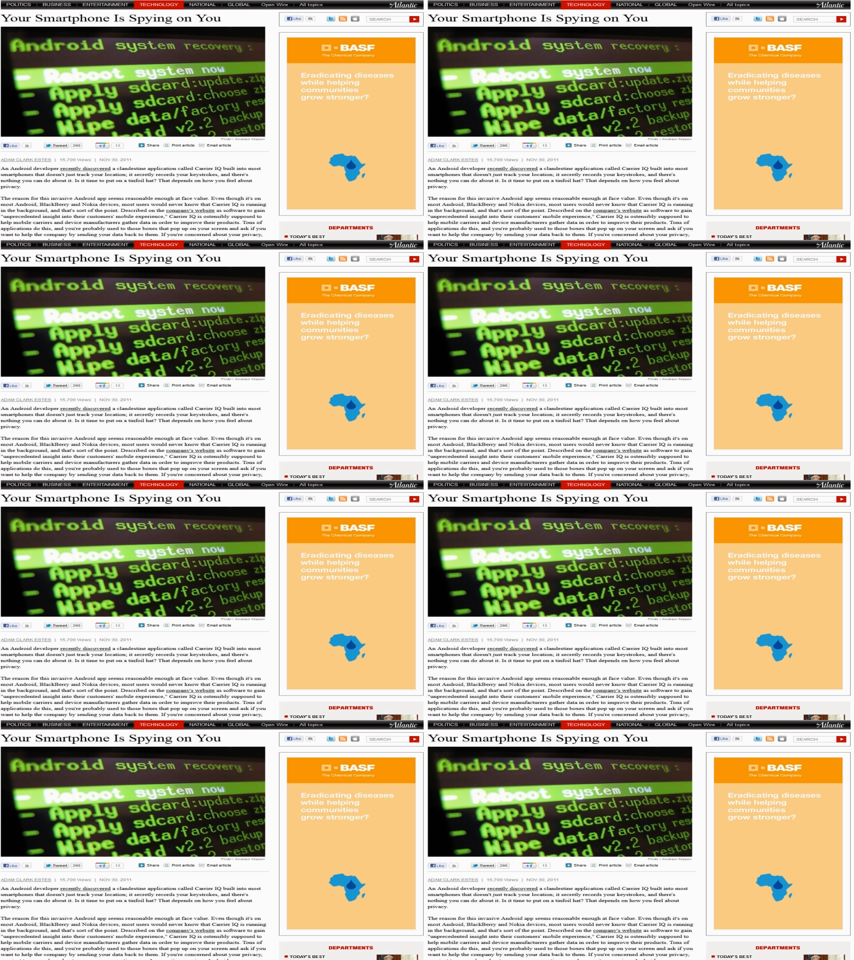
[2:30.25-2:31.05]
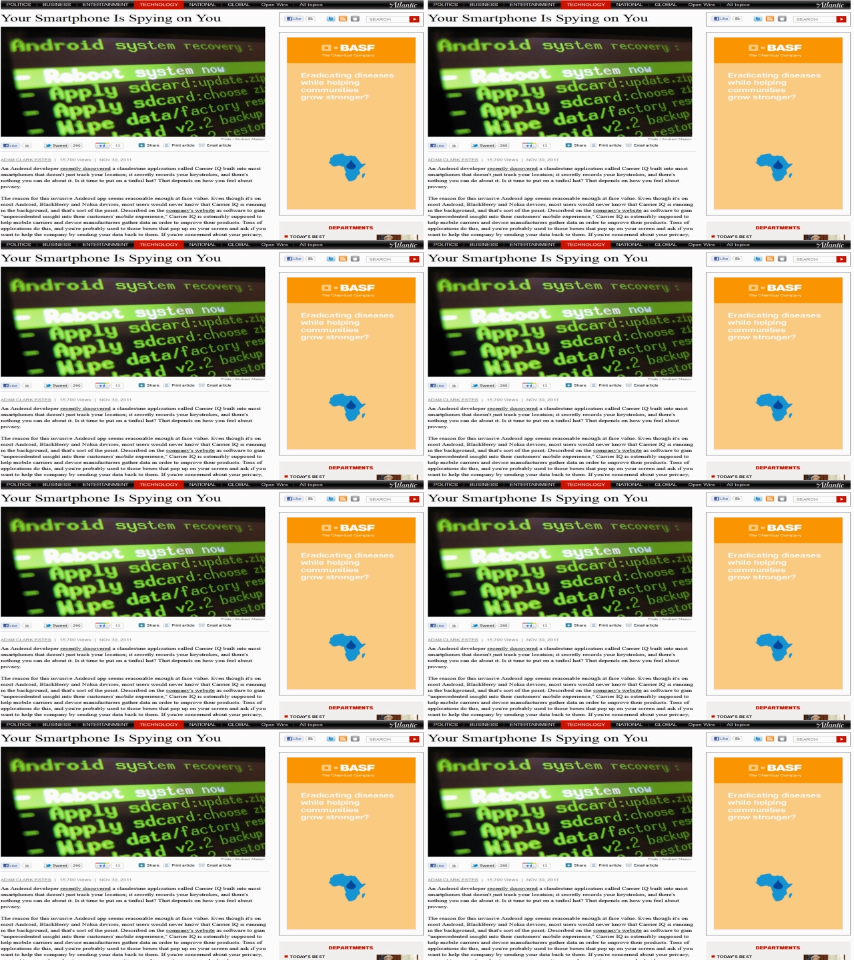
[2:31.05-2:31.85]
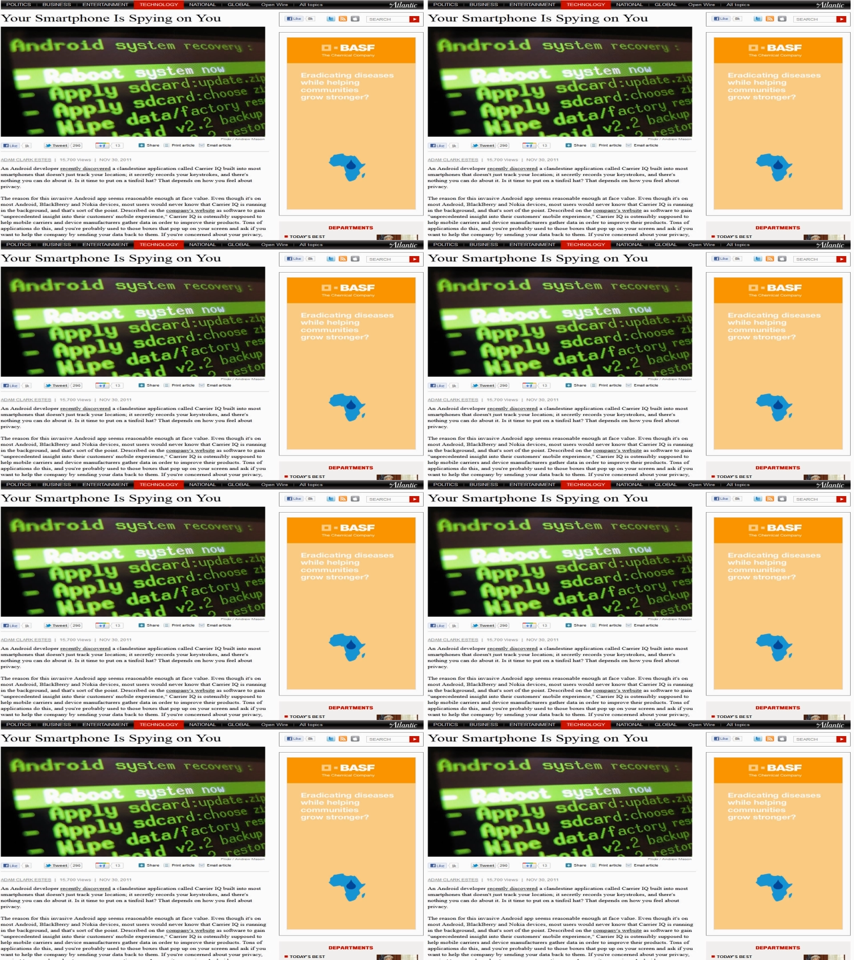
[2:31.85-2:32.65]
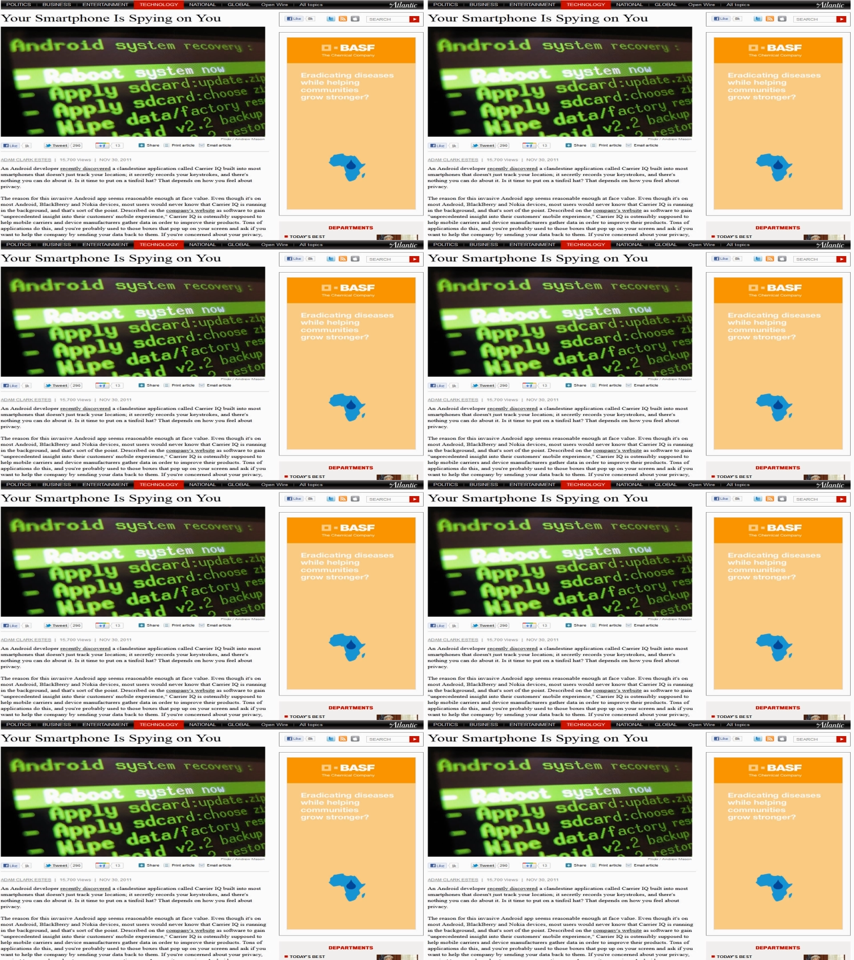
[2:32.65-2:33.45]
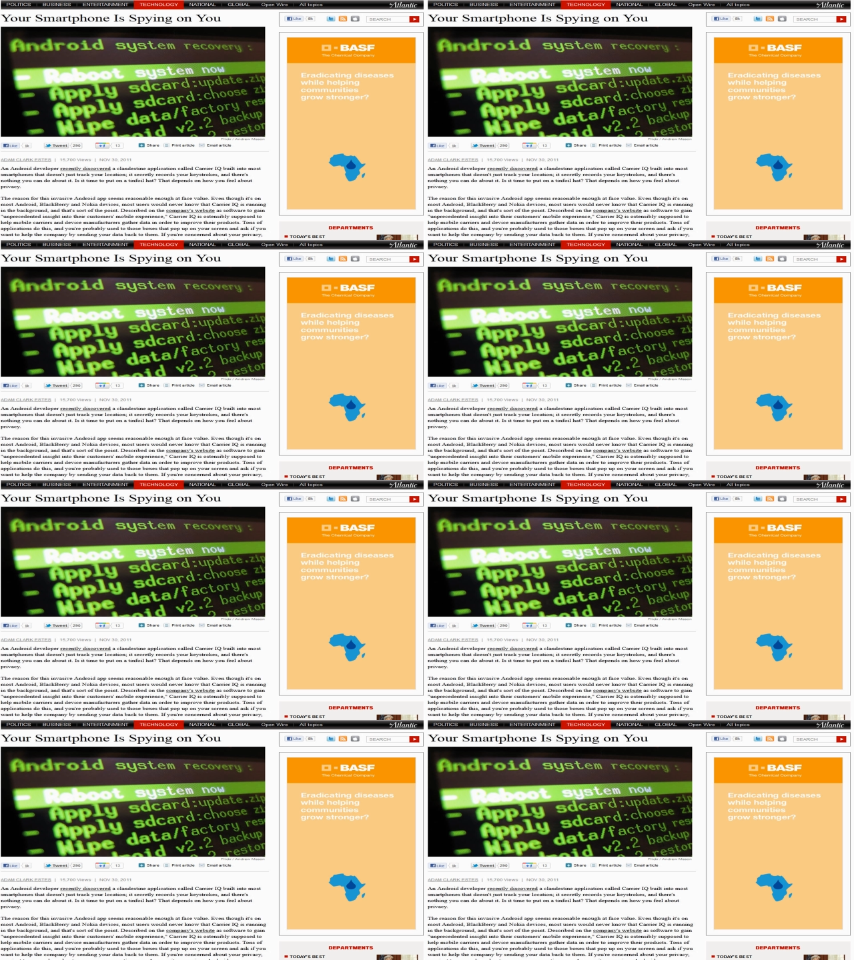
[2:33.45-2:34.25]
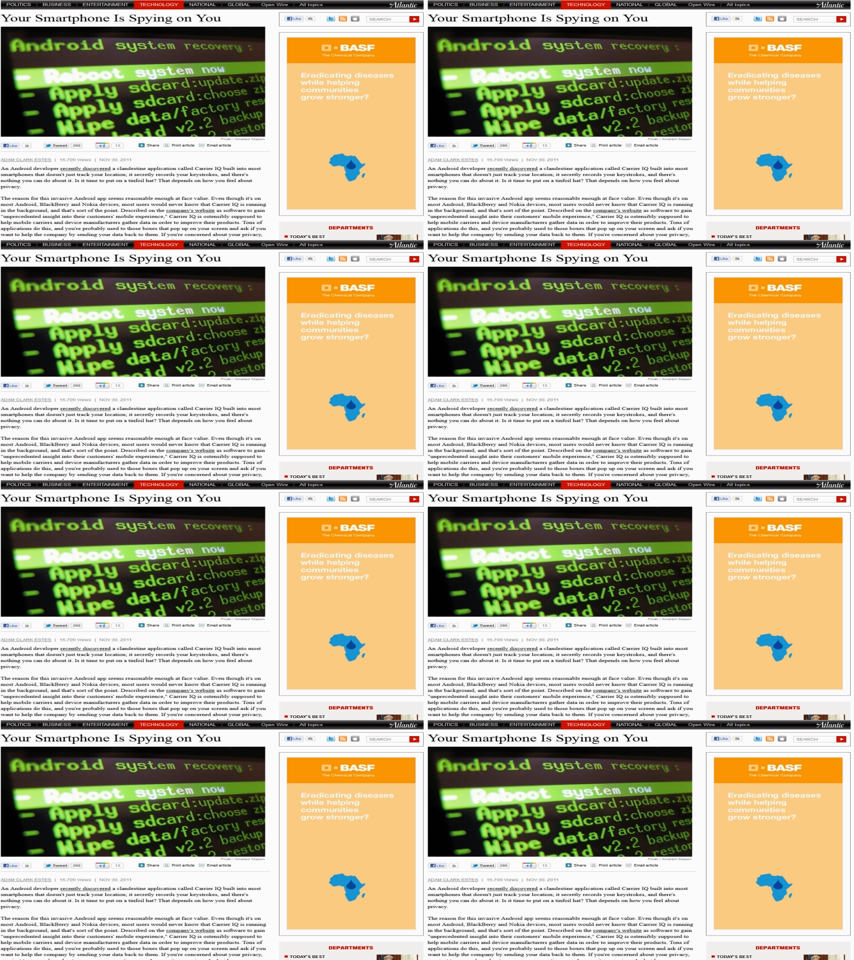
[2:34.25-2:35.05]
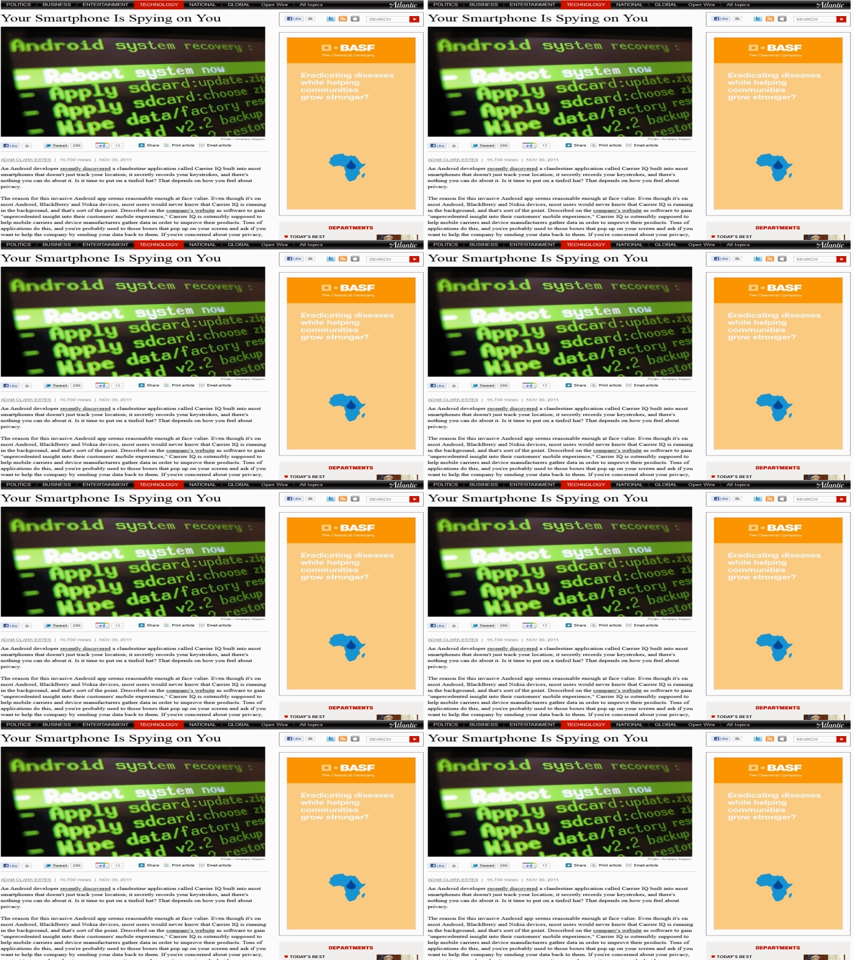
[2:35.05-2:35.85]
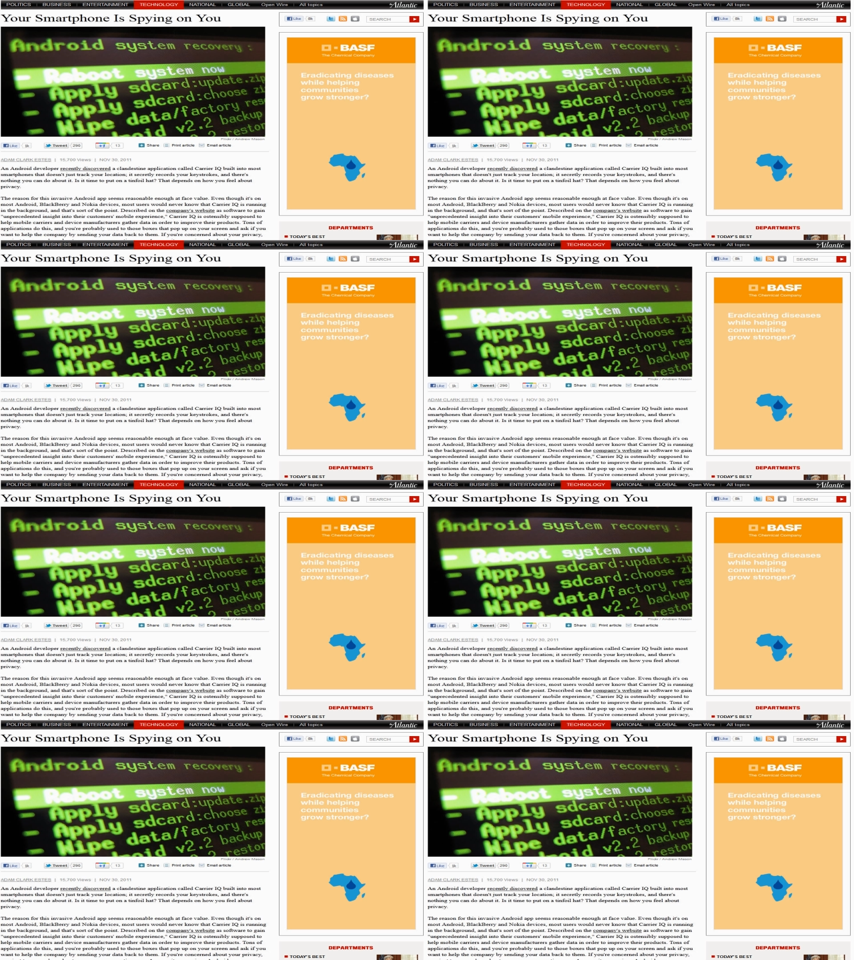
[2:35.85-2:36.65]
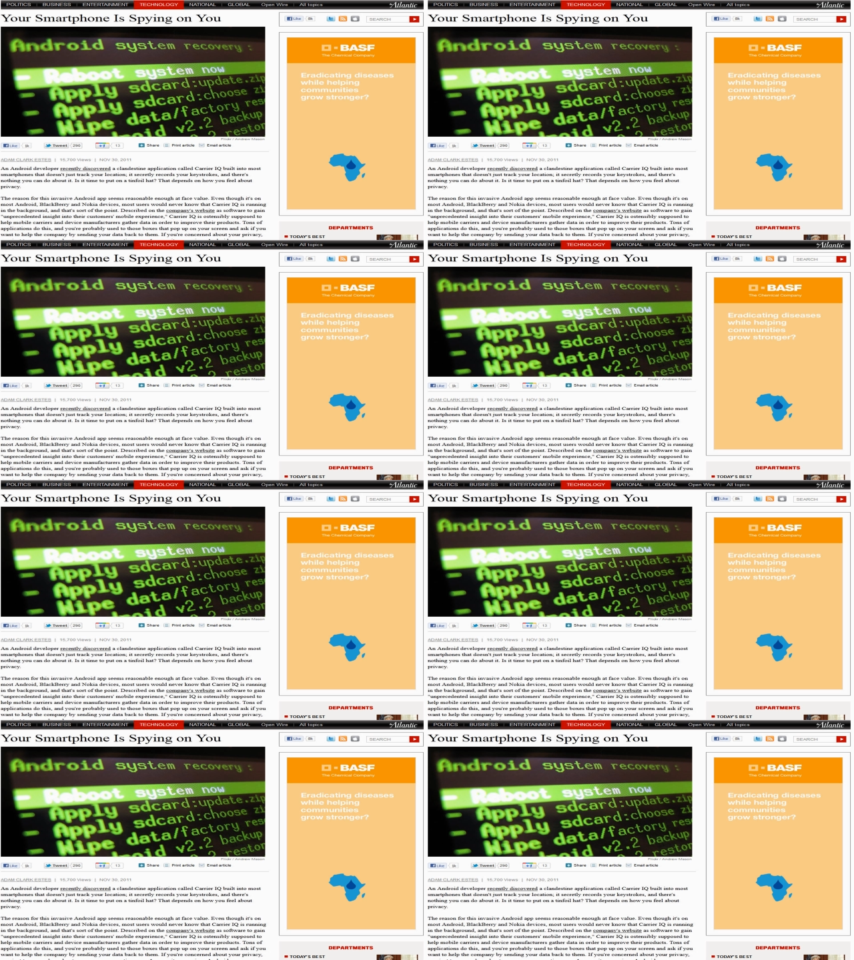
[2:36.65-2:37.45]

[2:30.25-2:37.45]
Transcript: (no speaker visible)